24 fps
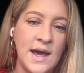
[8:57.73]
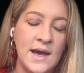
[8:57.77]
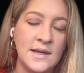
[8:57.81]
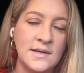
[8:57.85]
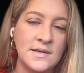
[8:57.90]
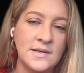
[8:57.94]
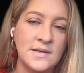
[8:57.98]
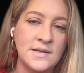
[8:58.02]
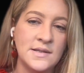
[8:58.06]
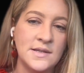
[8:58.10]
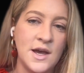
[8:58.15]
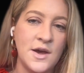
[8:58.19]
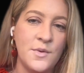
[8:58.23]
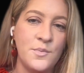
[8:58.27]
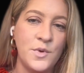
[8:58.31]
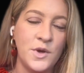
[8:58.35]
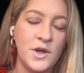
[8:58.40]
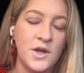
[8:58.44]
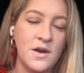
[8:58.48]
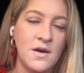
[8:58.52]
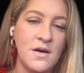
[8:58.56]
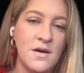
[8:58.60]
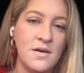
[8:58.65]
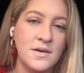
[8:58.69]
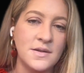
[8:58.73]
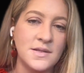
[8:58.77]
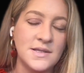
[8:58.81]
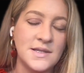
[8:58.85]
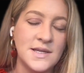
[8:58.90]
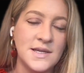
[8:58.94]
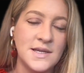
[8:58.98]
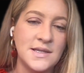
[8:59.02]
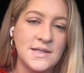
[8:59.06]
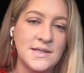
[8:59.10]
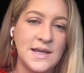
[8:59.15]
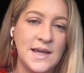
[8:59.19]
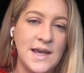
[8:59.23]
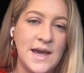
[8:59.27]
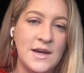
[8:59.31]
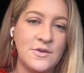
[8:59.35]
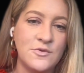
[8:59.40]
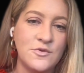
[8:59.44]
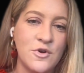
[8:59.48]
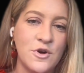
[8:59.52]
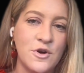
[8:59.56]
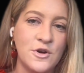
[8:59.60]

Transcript: and we're going to ask TC and